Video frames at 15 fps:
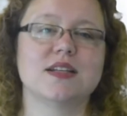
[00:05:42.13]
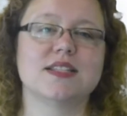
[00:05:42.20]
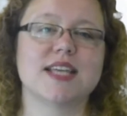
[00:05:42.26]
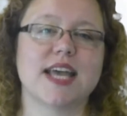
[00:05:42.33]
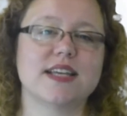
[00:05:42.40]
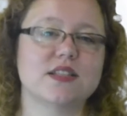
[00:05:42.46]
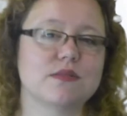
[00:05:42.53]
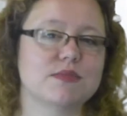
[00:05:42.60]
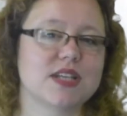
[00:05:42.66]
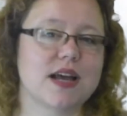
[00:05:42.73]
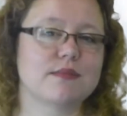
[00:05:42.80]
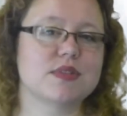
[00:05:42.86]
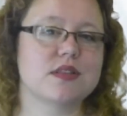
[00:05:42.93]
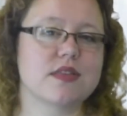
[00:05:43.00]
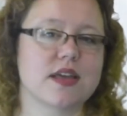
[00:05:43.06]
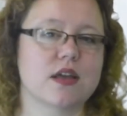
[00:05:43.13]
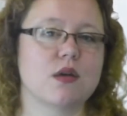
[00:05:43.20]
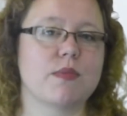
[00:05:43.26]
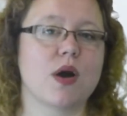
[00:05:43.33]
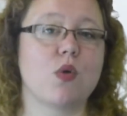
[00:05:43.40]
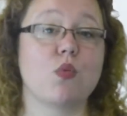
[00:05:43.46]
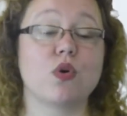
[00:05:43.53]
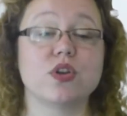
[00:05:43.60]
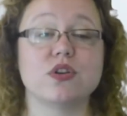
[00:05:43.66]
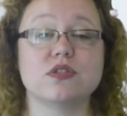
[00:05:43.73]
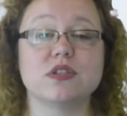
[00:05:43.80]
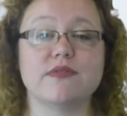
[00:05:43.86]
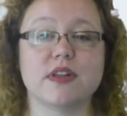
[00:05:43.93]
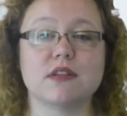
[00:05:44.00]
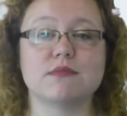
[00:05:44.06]
Take some time to think about what your
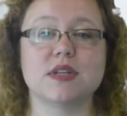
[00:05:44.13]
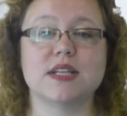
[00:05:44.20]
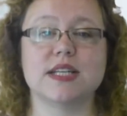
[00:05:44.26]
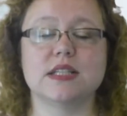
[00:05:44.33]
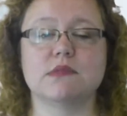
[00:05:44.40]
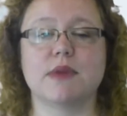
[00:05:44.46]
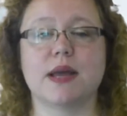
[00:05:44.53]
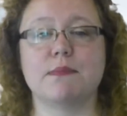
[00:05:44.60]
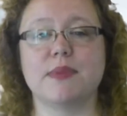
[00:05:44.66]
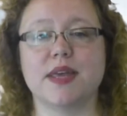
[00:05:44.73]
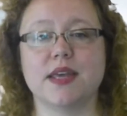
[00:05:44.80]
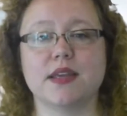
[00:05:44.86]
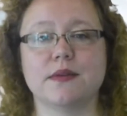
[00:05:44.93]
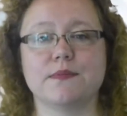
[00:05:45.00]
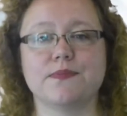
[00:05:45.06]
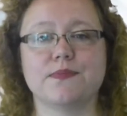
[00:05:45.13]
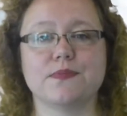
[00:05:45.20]
development needs might be.